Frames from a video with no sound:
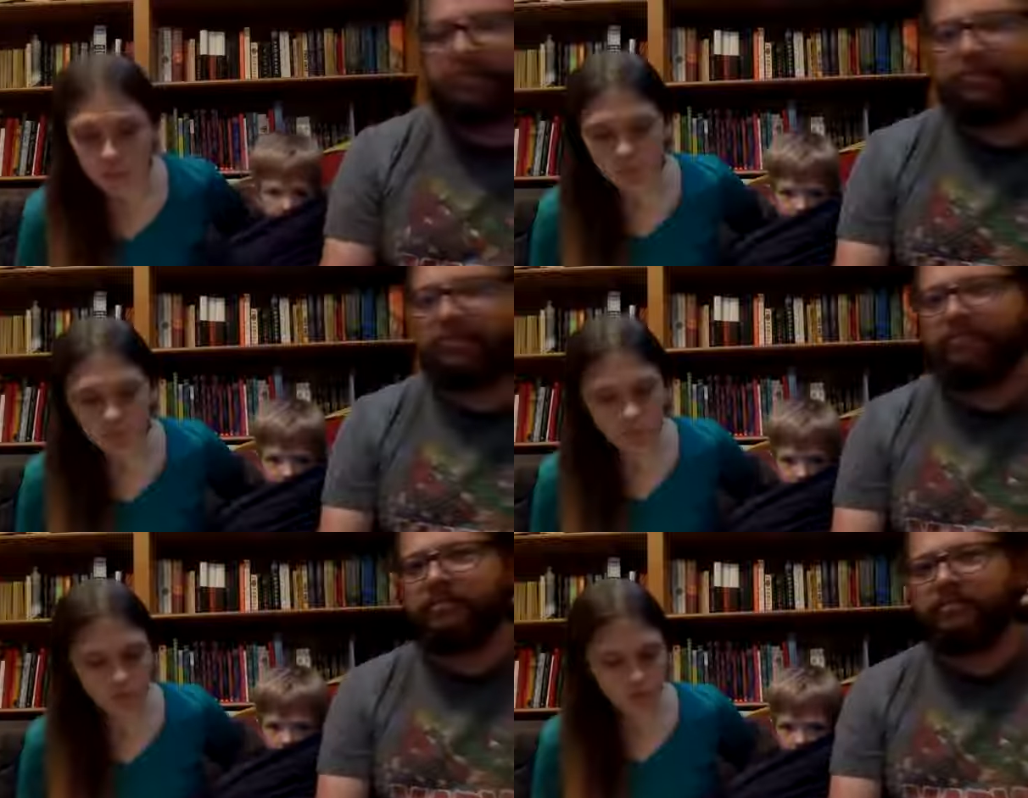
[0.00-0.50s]
Speaker 1: read
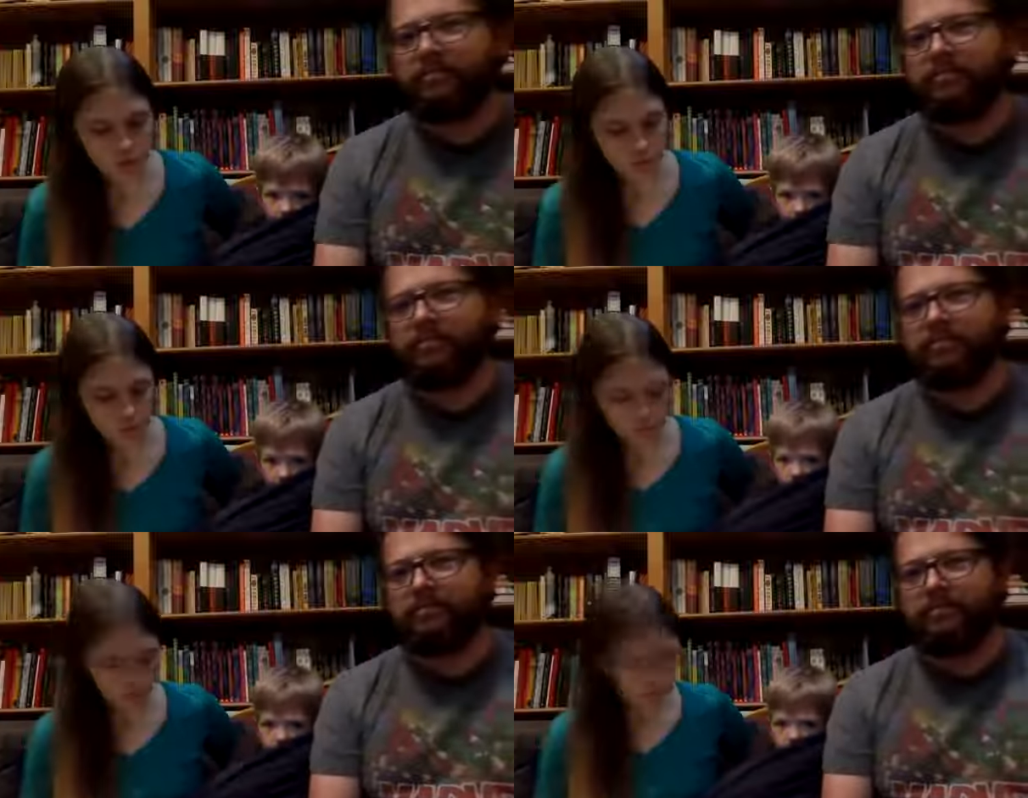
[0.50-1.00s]
something short.
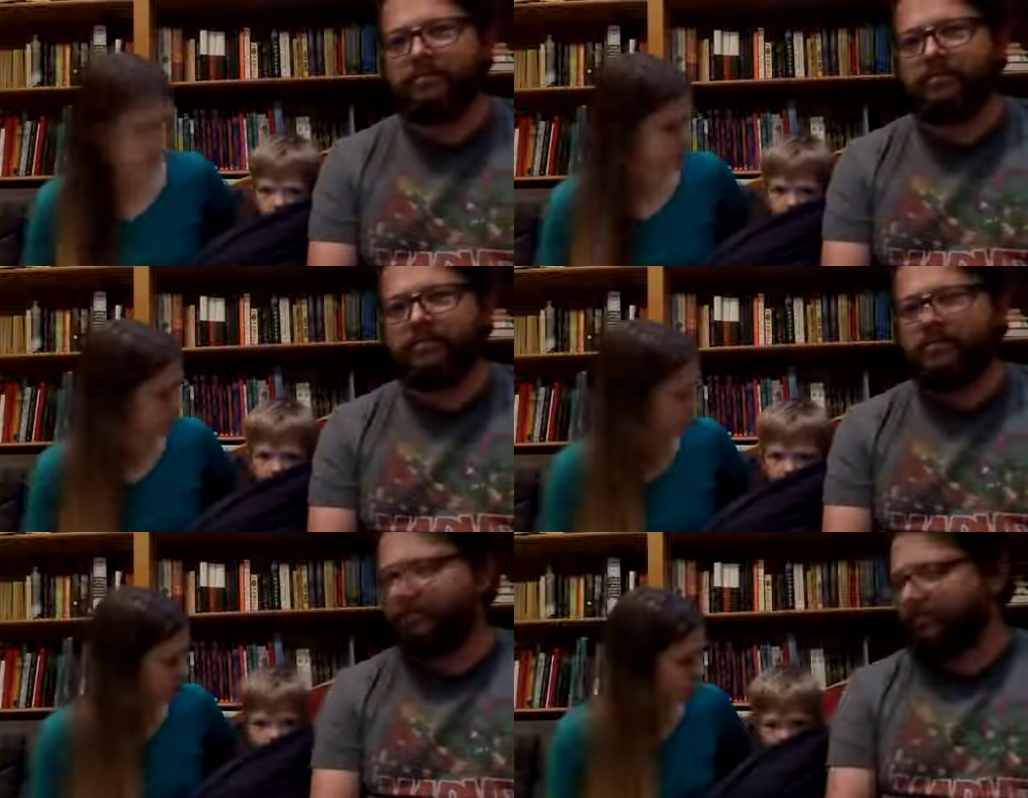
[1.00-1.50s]
We've got a
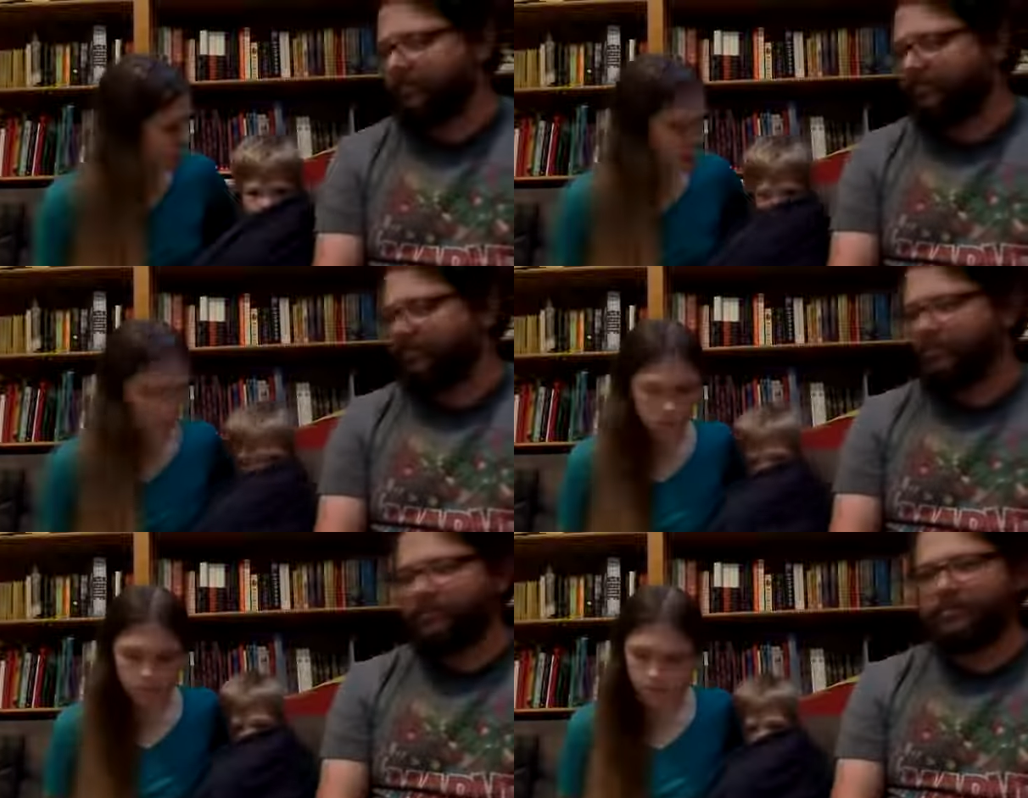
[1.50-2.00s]
psalm here,